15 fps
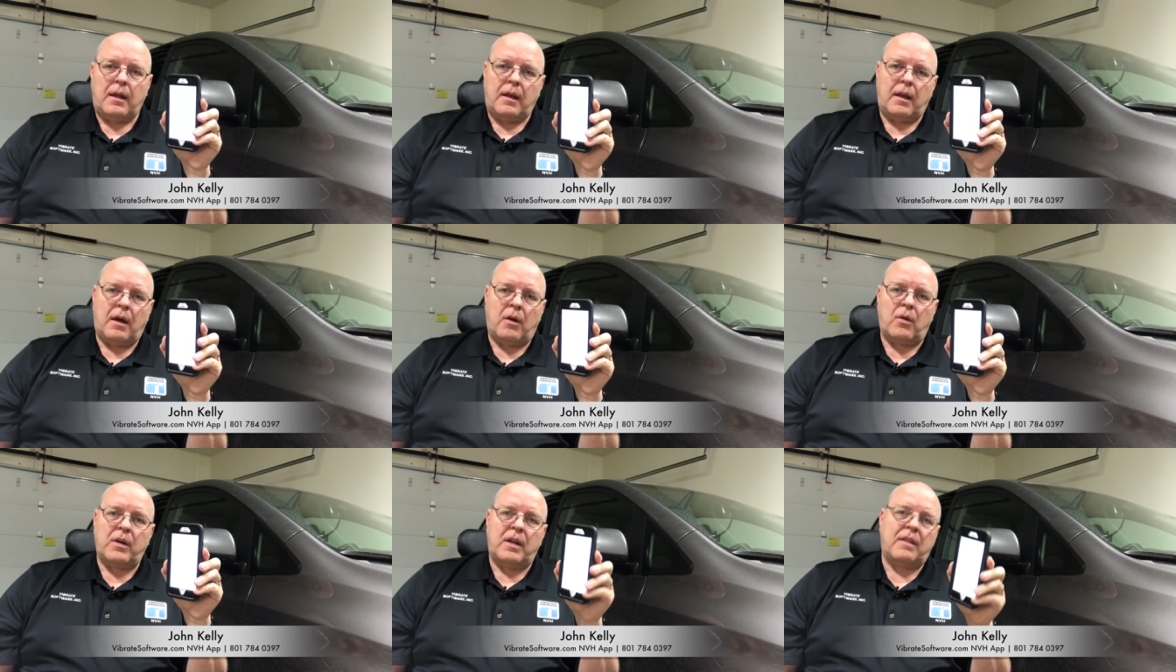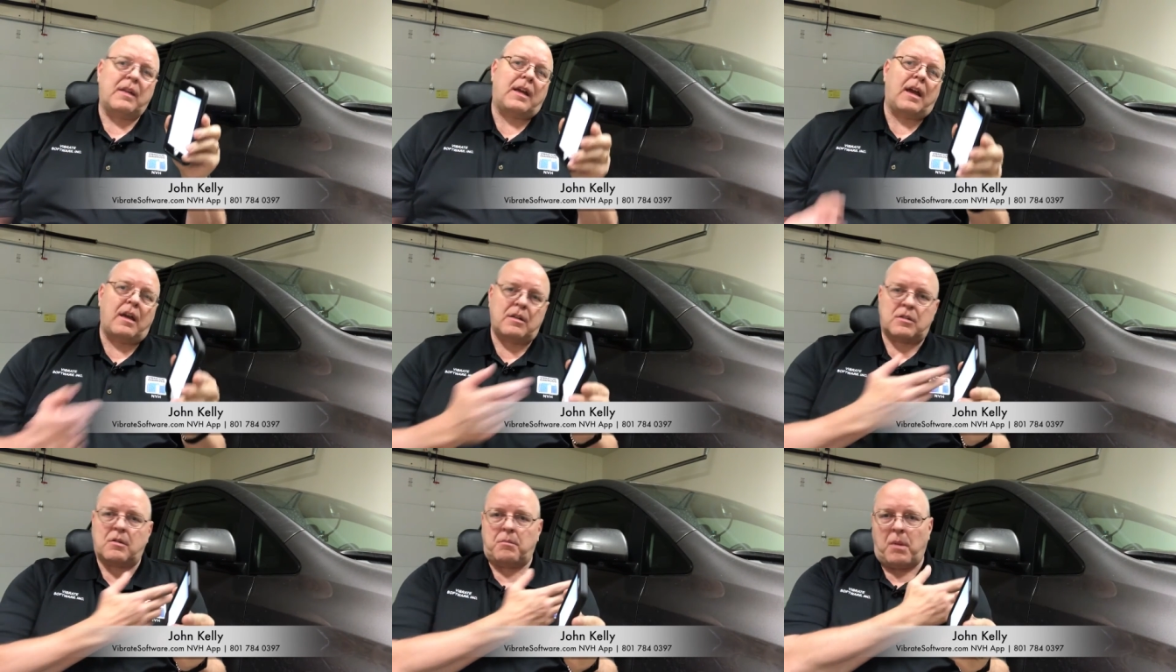Now, in the
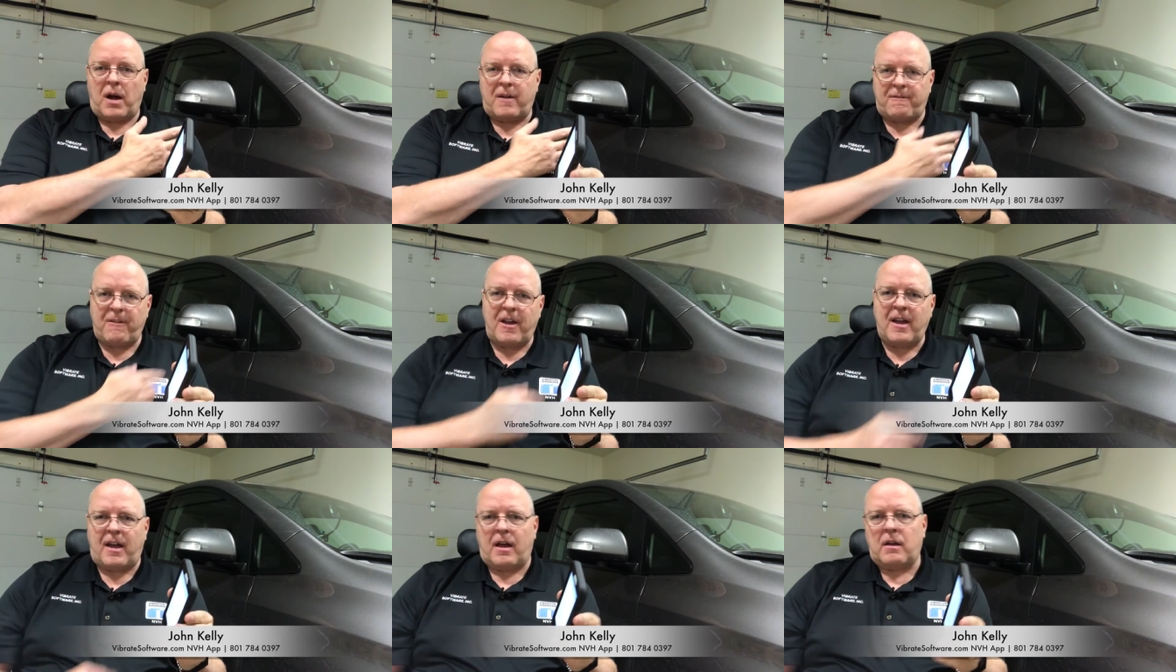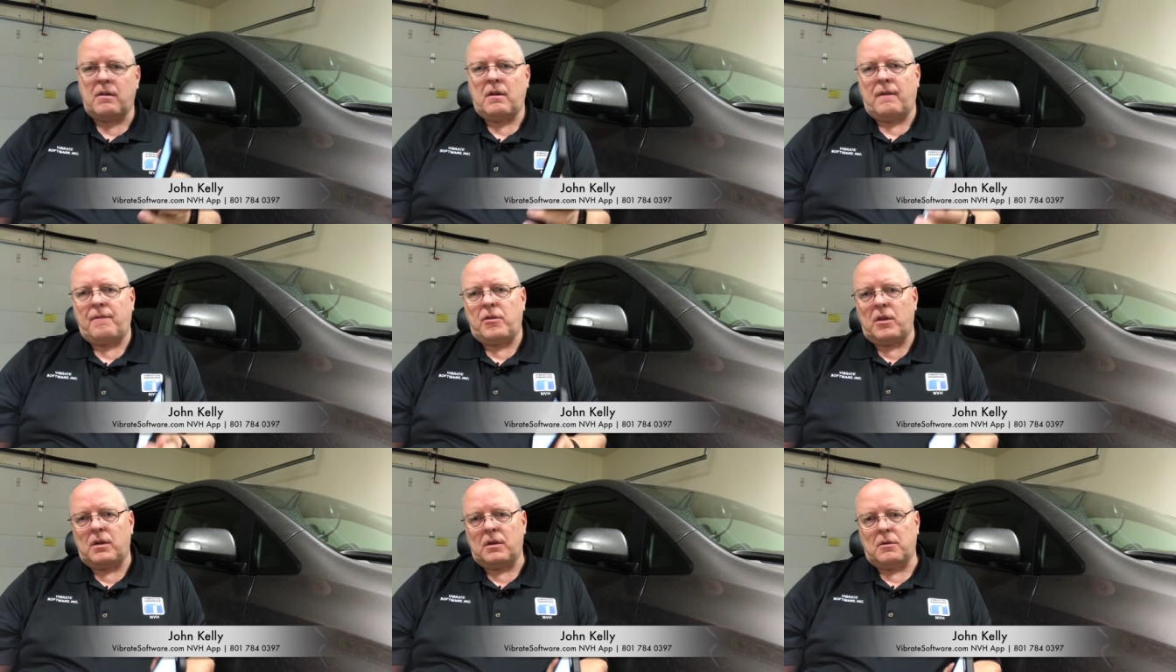case of my van,
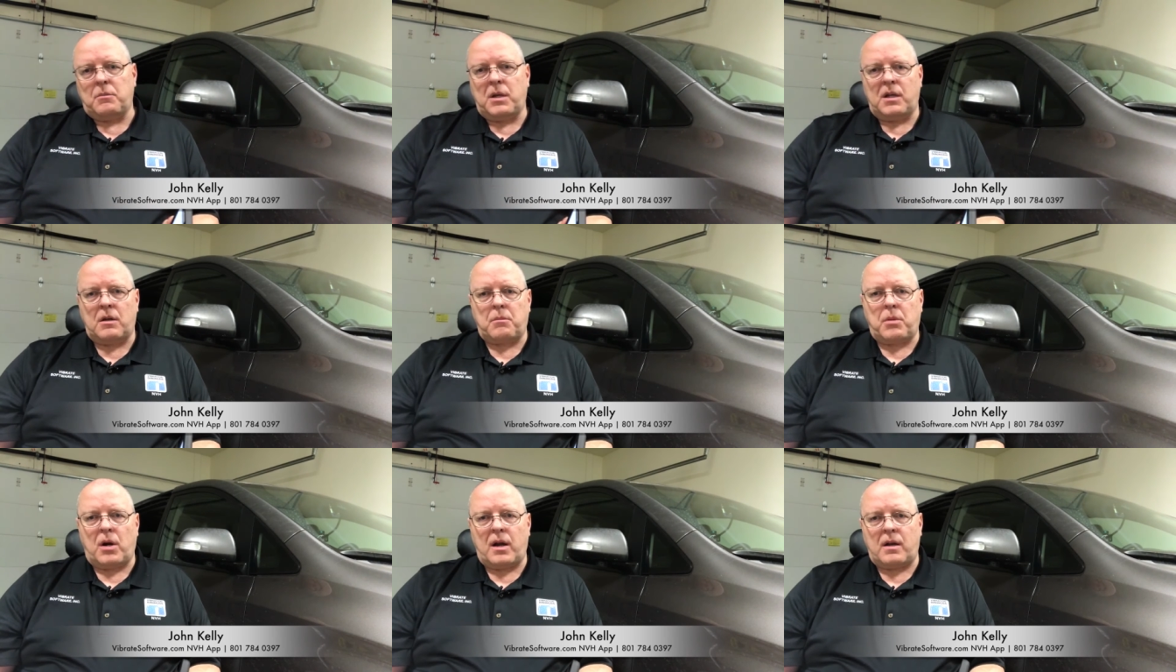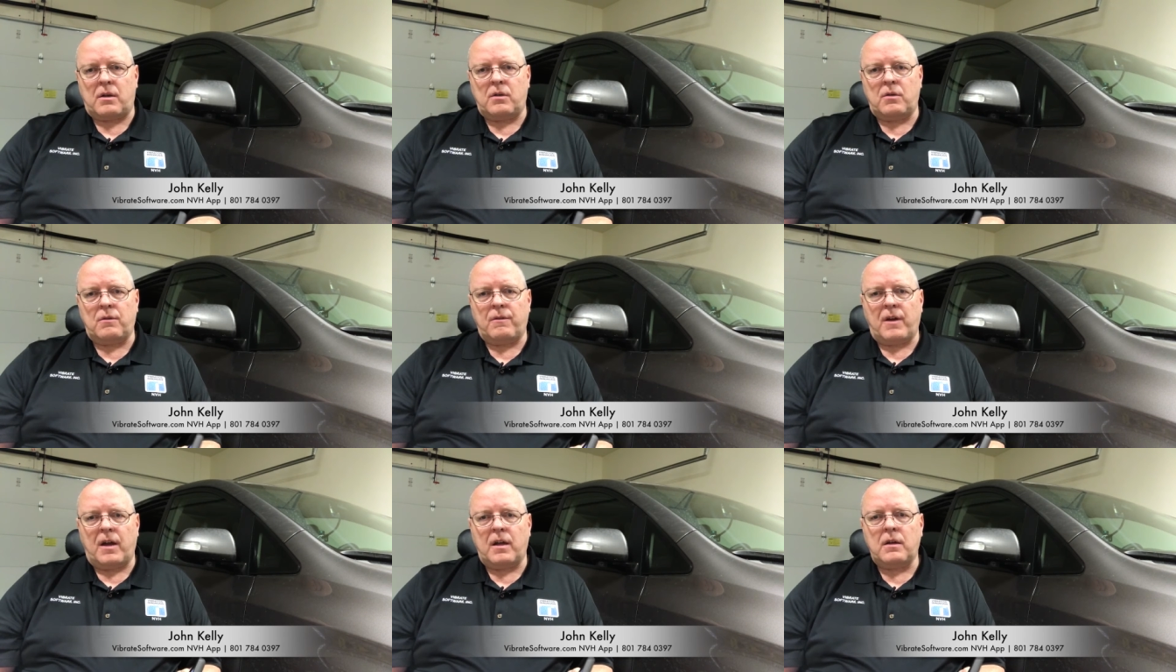uh, being a brand new
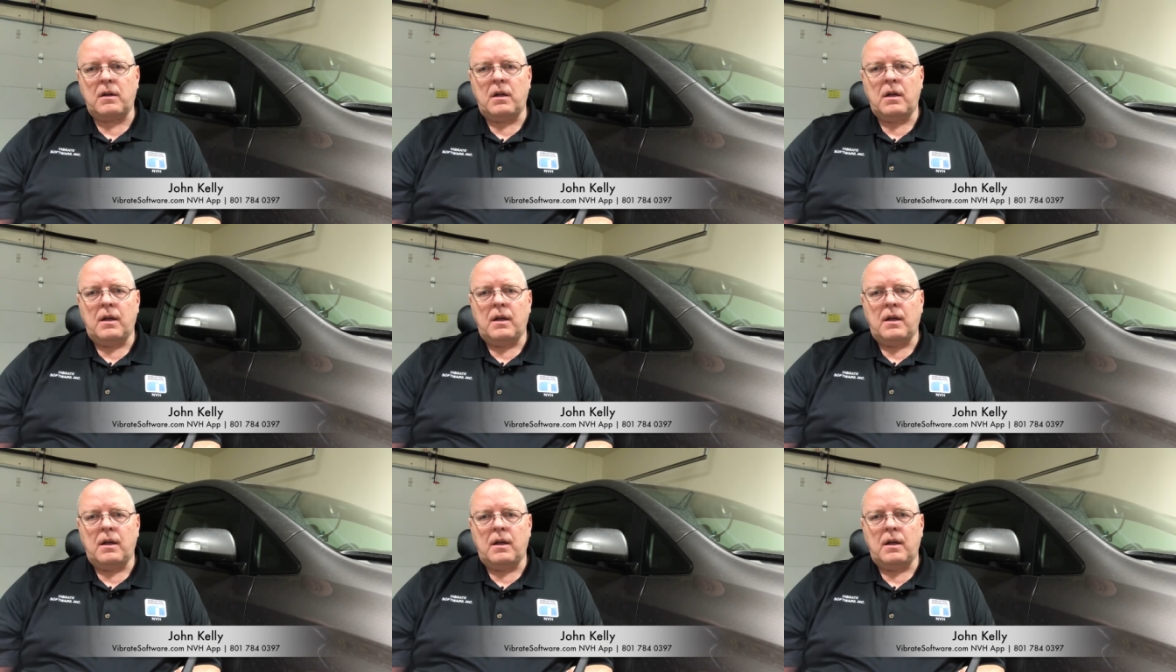van,